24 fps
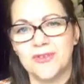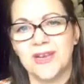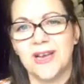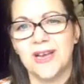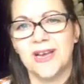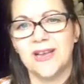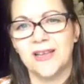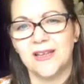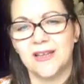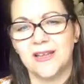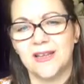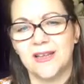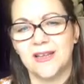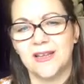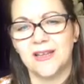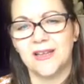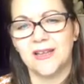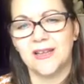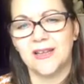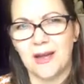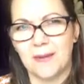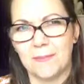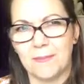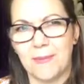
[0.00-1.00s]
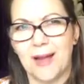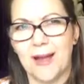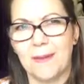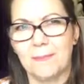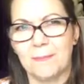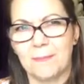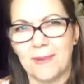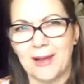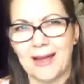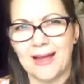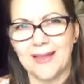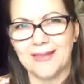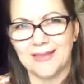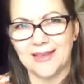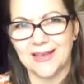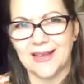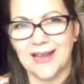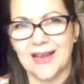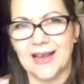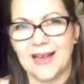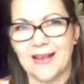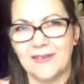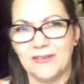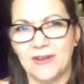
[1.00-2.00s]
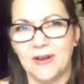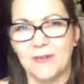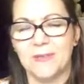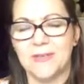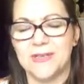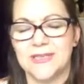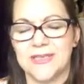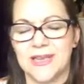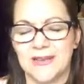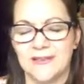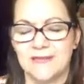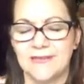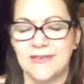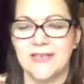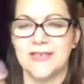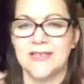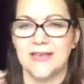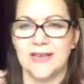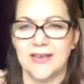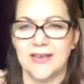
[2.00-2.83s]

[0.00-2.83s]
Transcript: I think I have got myself into